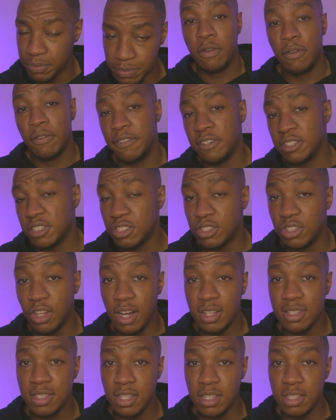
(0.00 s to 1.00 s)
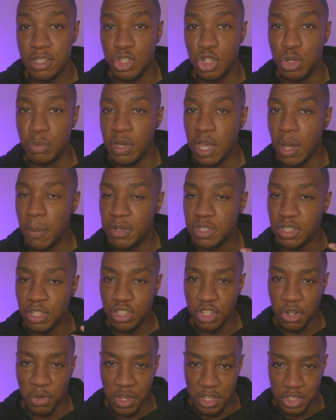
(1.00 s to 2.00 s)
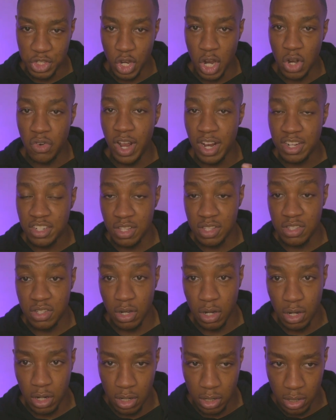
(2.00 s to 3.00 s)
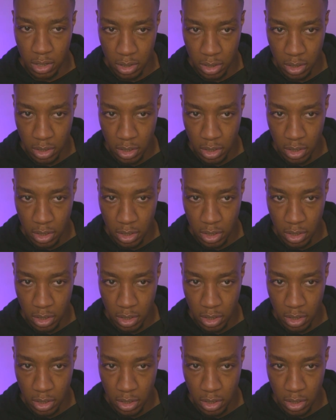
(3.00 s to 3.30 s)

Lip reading: For starters, you'll be able to notice your erections are harder,